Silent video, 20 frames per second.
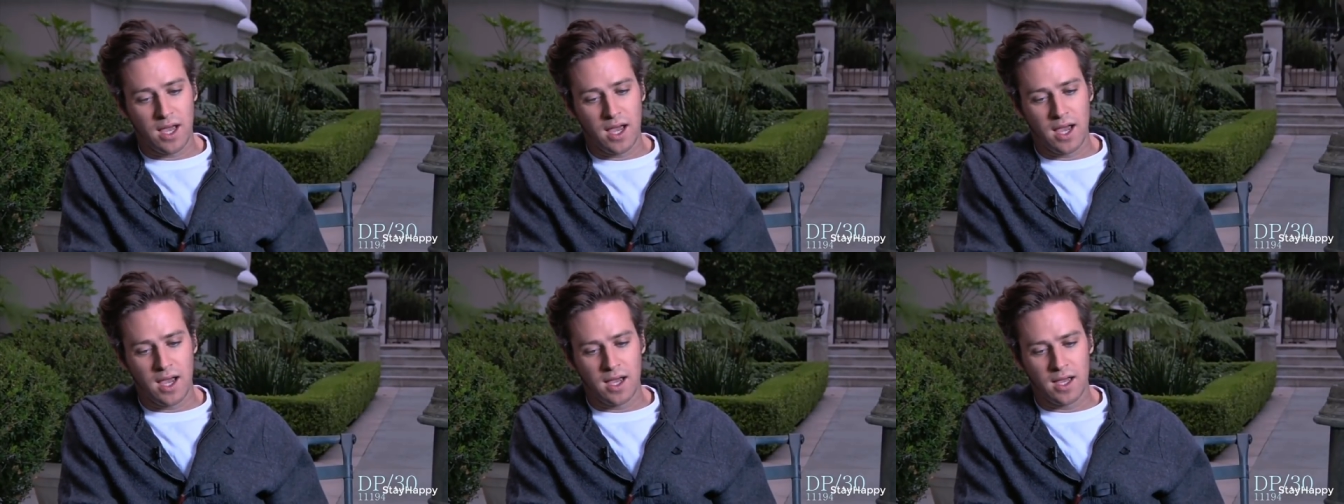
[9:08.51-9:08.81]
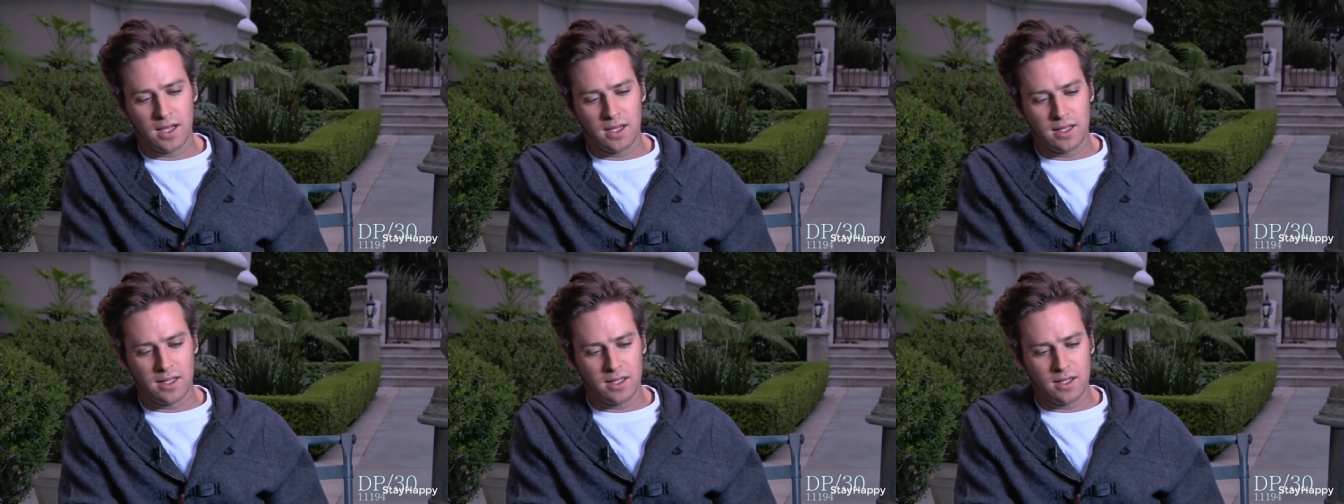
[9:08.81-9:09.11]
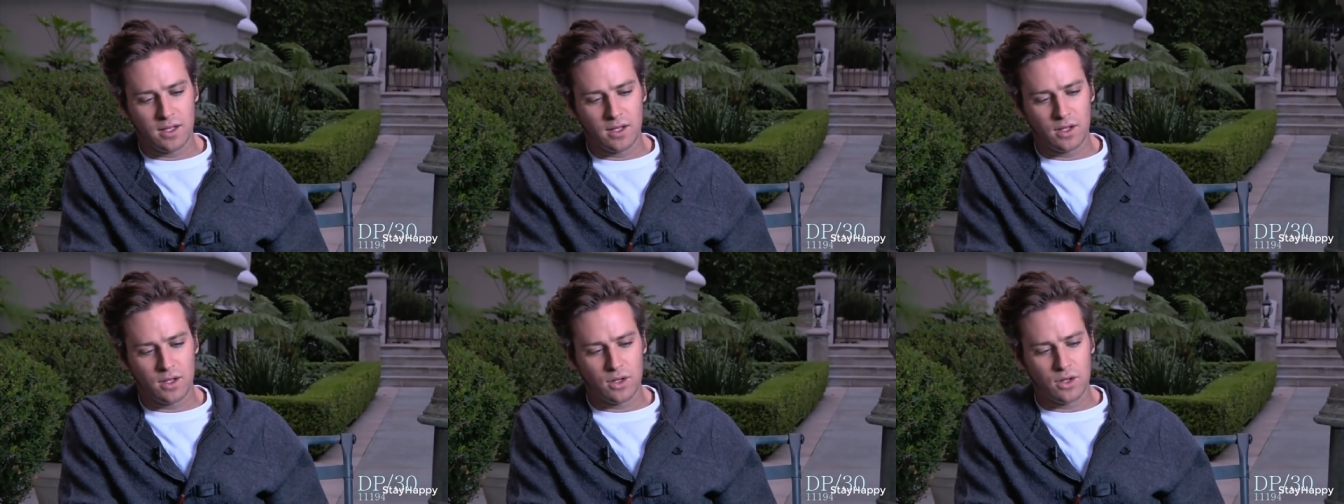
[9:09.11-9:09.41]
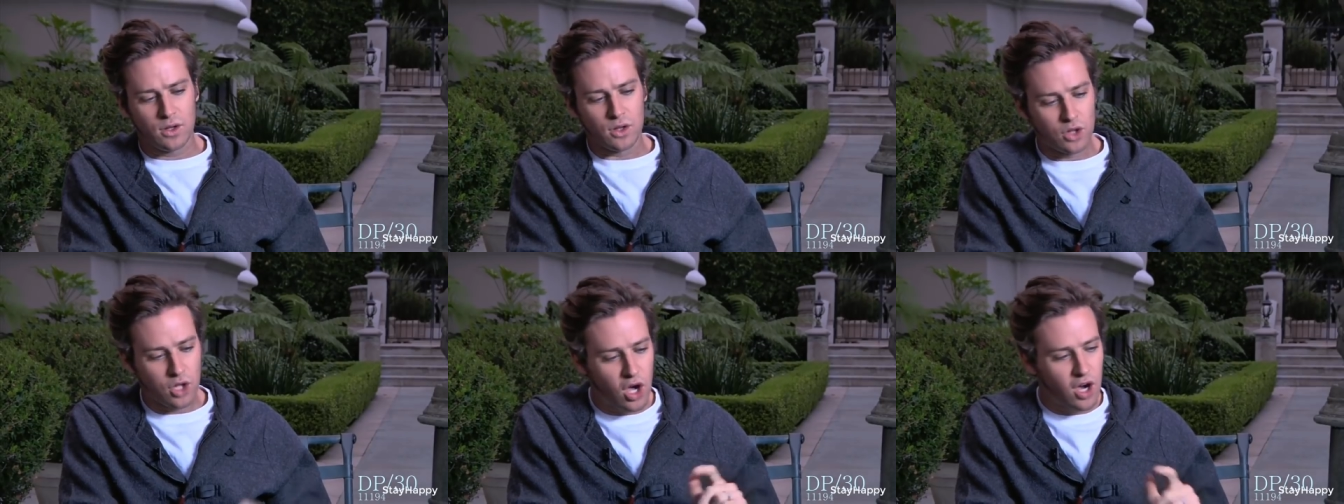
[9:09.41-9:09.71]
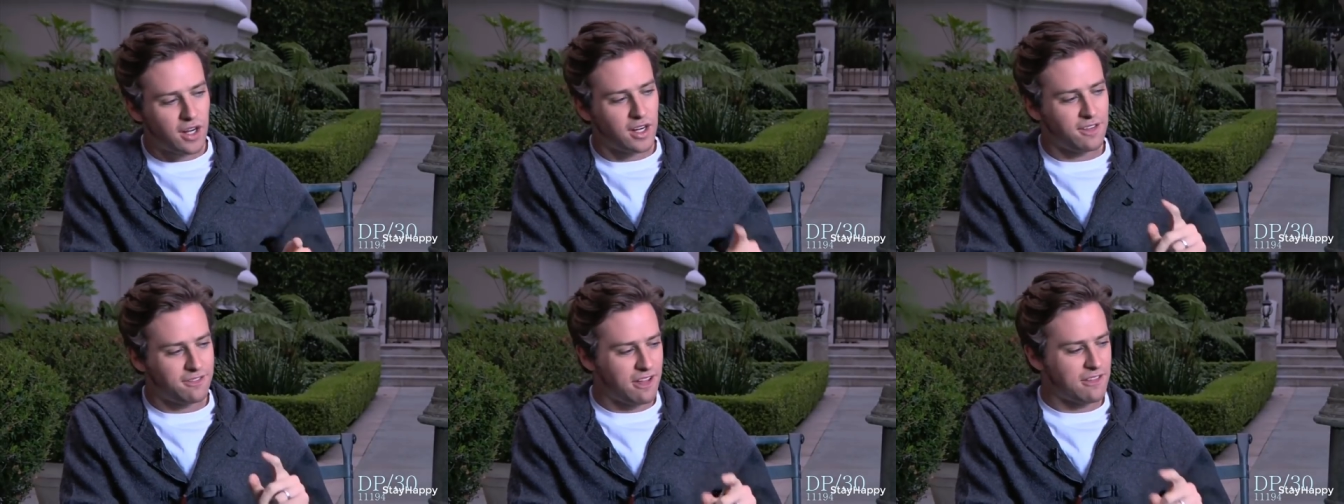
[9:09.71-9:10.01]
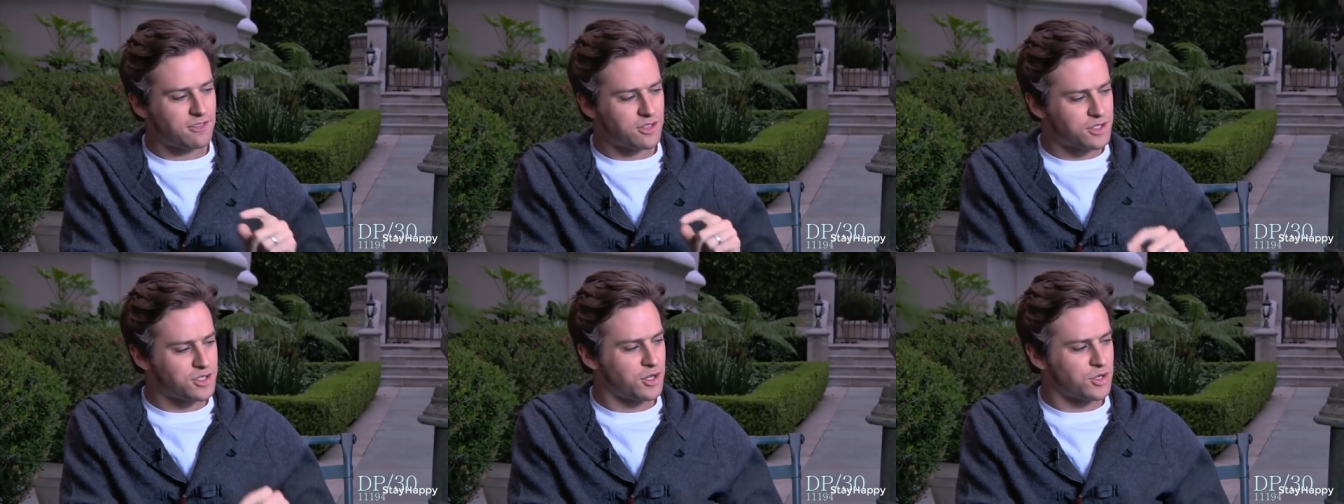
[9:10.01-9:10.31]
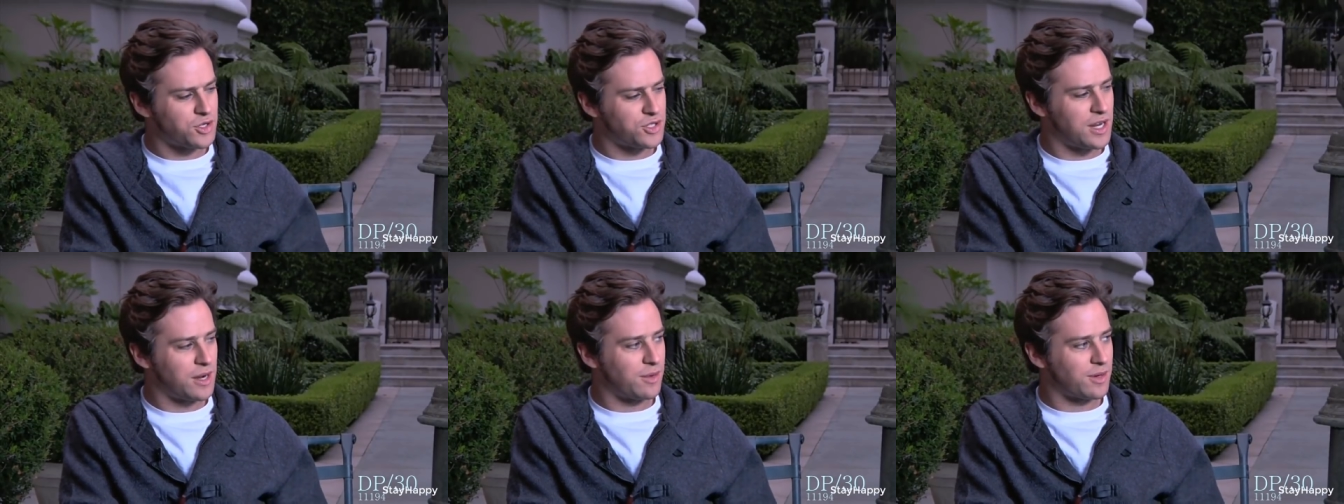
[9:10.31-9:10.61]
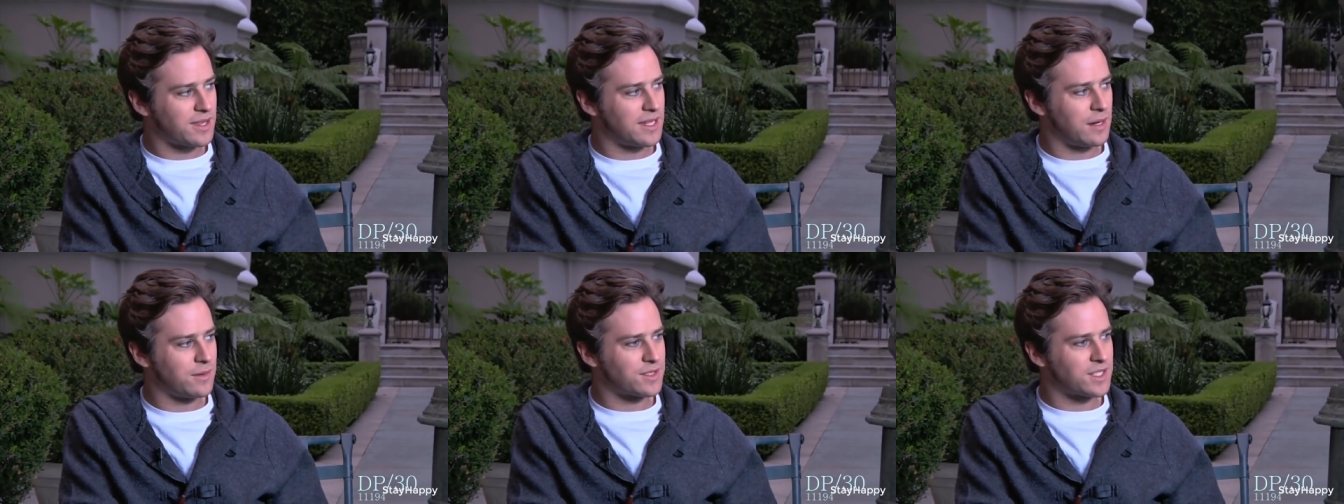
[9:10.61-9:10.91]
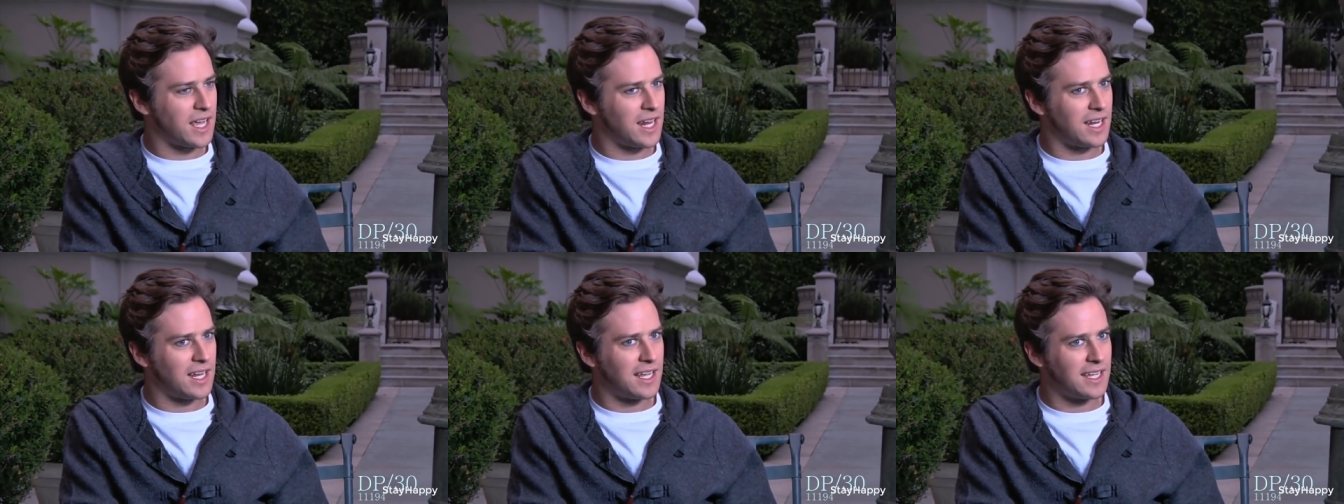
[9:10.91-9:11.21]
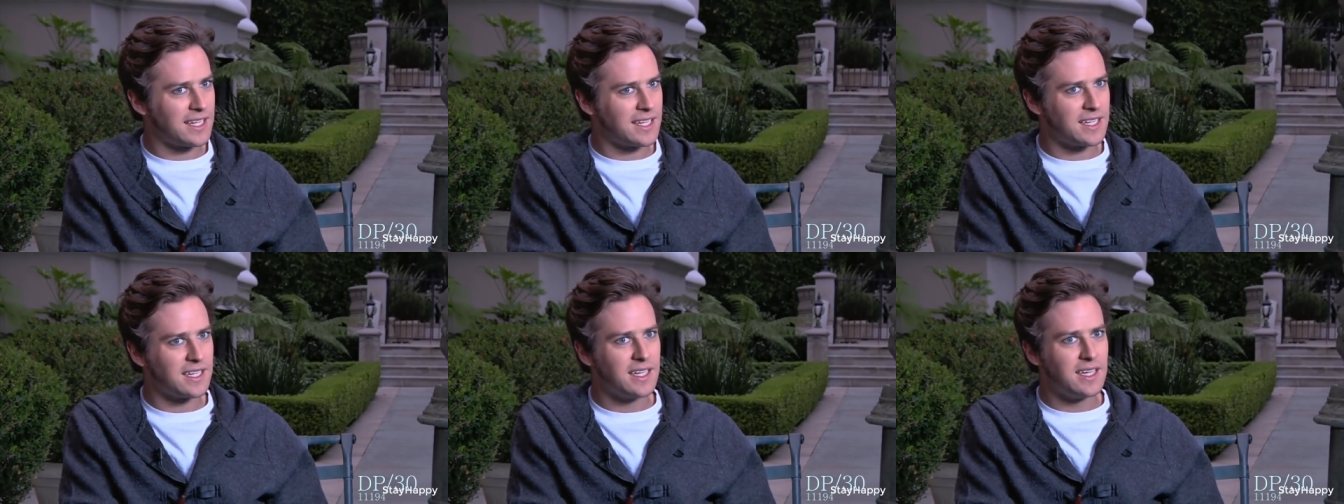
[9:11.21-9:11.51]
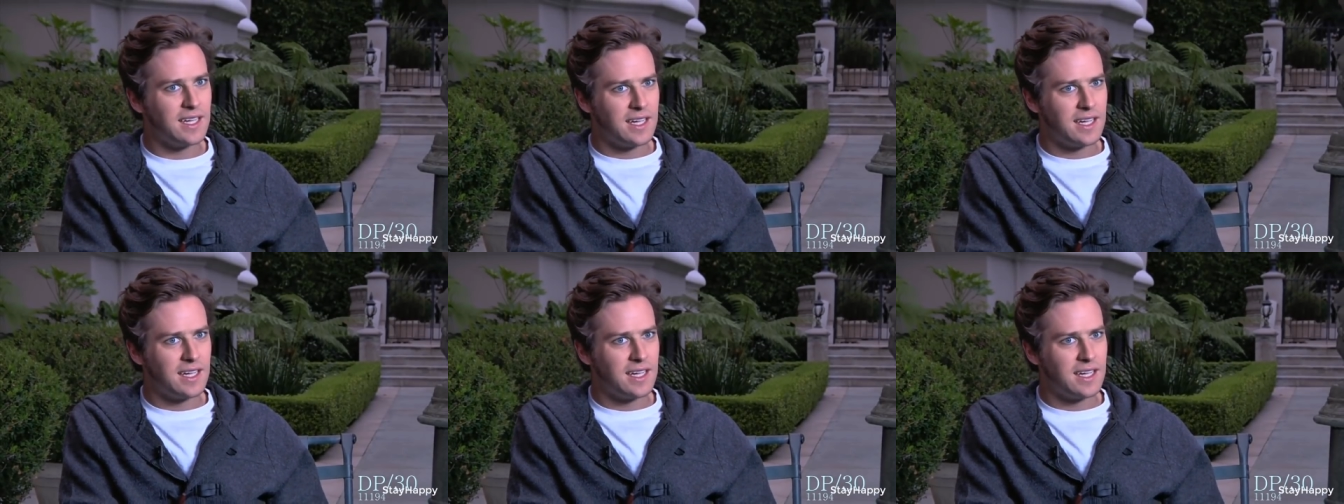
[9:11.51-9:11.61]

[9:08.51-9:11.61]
Uh, long enough after Social Network that I was kind of like,